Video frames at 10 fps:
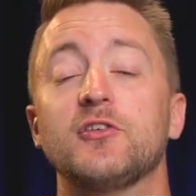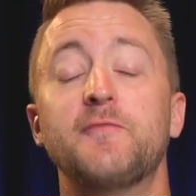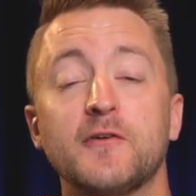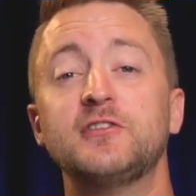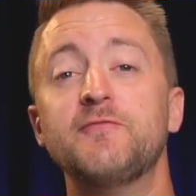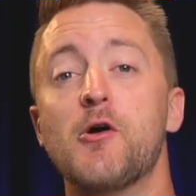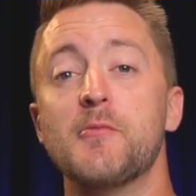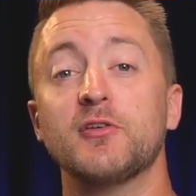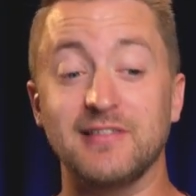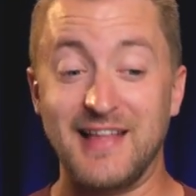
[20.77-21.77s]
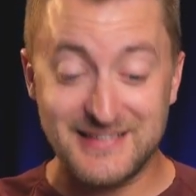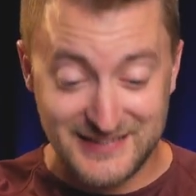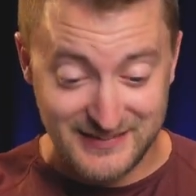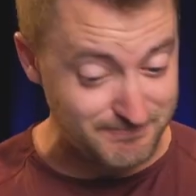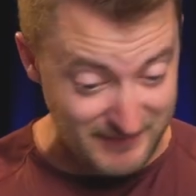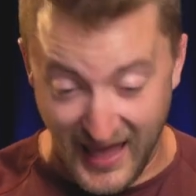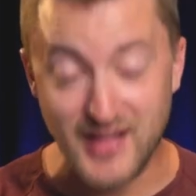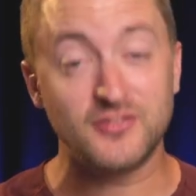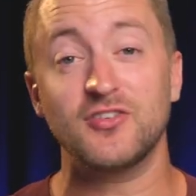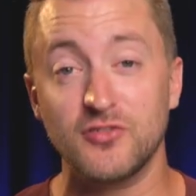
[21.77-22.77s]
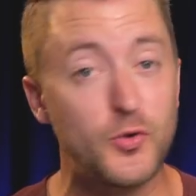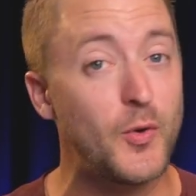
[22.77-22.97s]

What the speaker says: so first and foremost, let's answer the